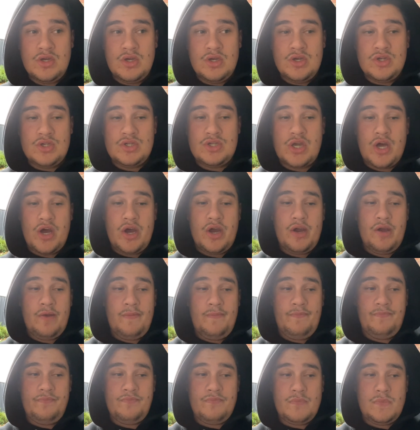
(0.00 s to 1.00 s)
So,
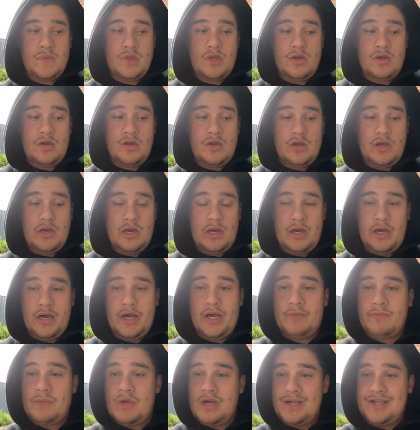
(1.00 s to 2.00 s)

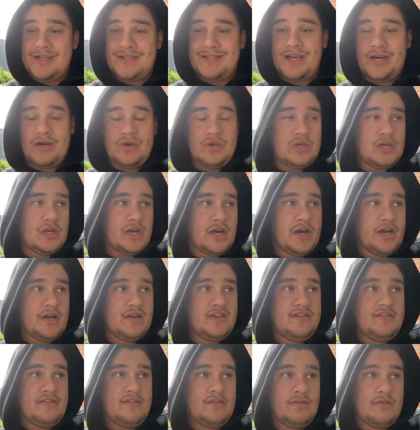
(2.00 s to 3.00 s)
I'm going to tell you
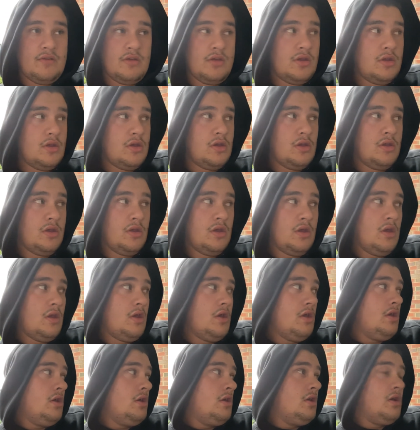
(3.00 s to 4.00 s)
guys.
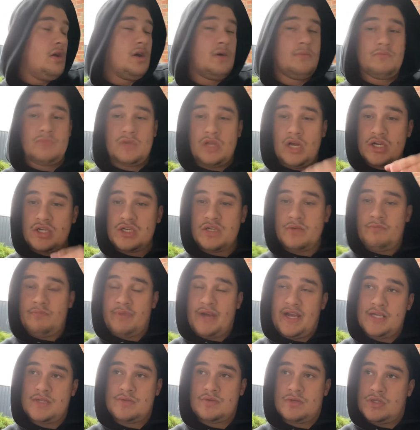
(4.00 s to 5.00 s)
I'm touching
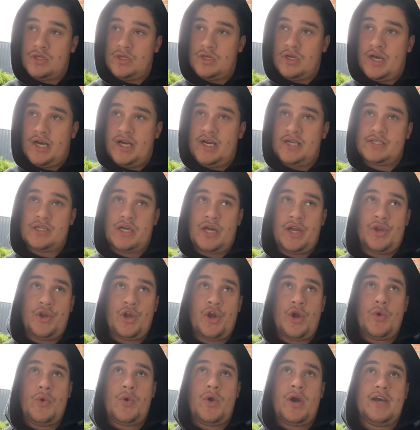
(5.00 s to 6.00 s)
base with you guys. I
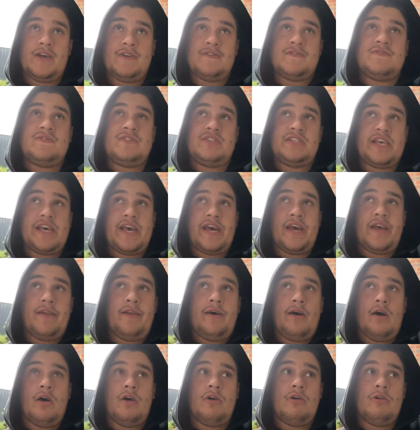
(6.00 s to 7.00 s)
know I've said
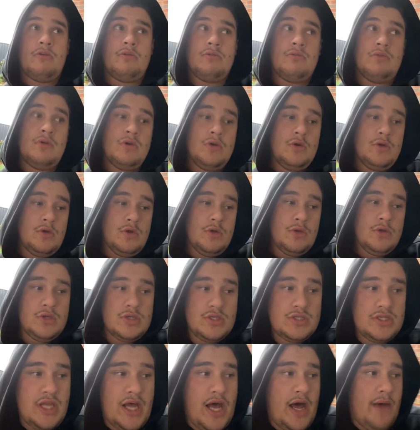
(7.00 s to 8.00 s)
I'll
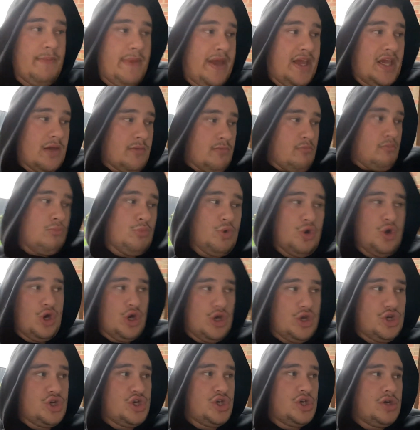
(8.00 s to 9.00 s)
start making
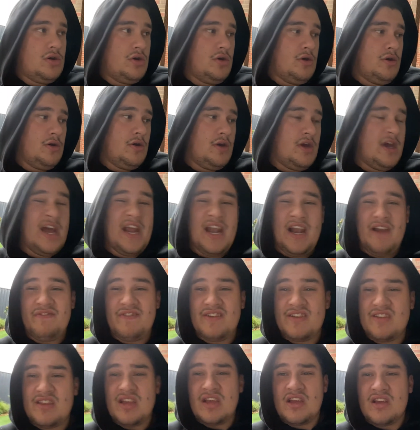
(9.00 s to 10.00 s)
merch and
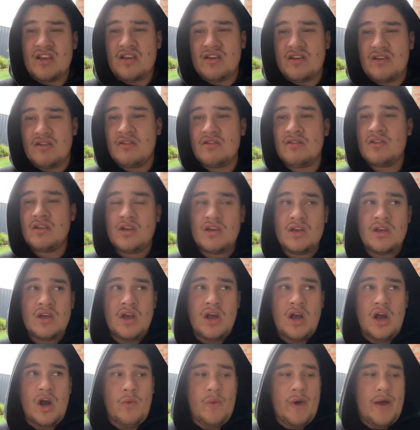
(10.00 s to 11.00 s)
everything and
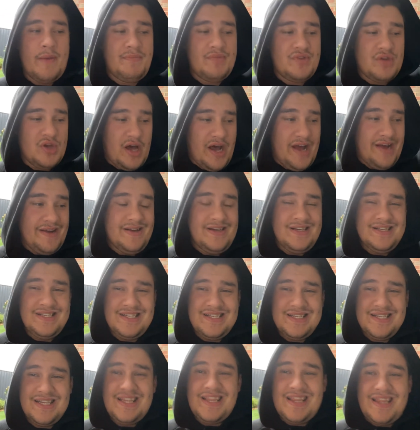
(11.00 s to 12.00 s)
a website.
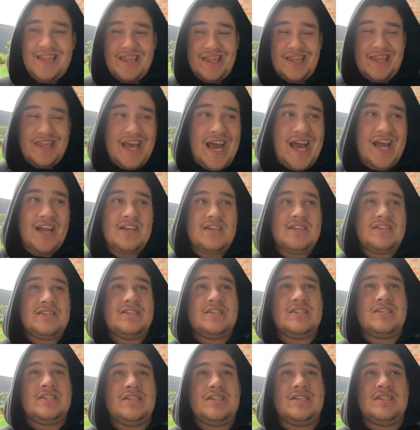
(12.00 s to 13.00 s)
That
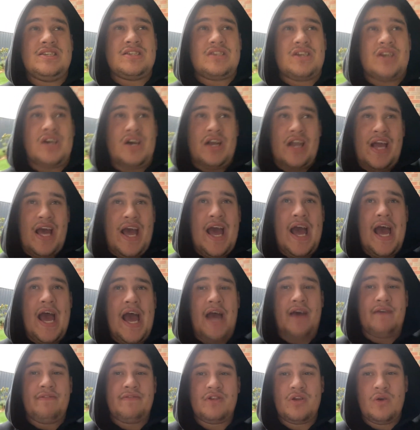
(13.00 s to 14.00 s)
is going to
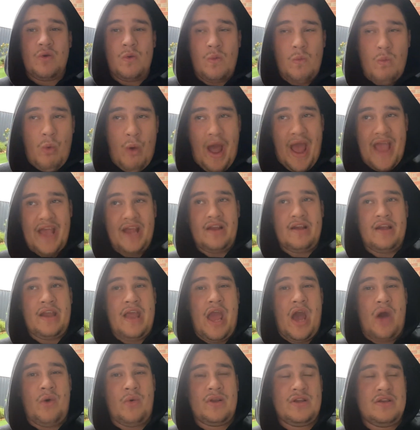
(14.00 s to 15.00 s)
have to wait
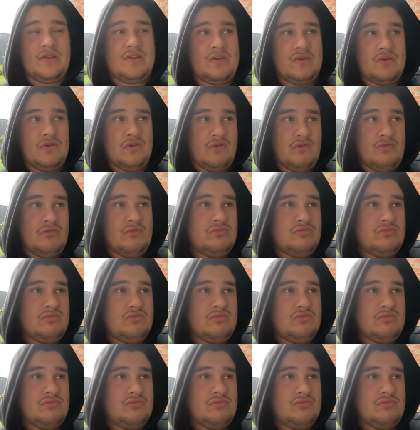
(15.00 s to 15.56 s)
now until